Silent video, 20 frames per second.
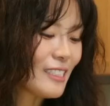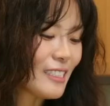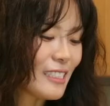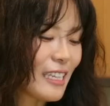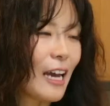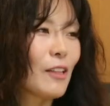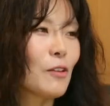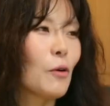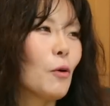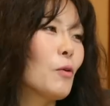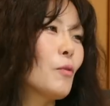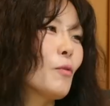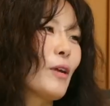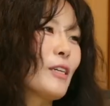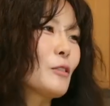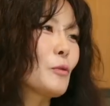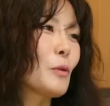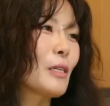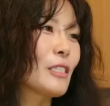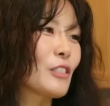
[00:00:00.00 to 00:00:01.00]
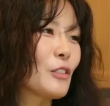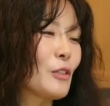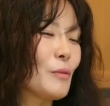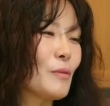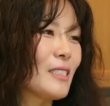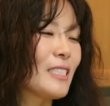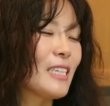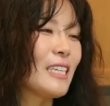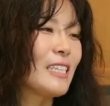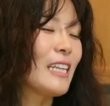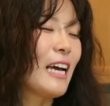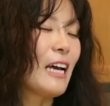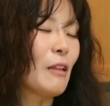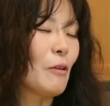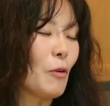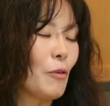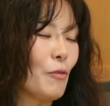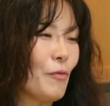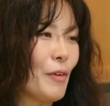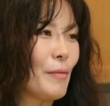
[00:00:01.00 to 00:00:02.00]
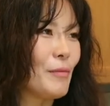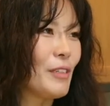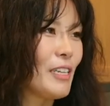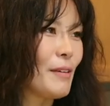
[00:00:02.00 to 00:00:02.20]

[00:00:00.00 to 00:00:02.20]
Not all restaurants serve it, not all family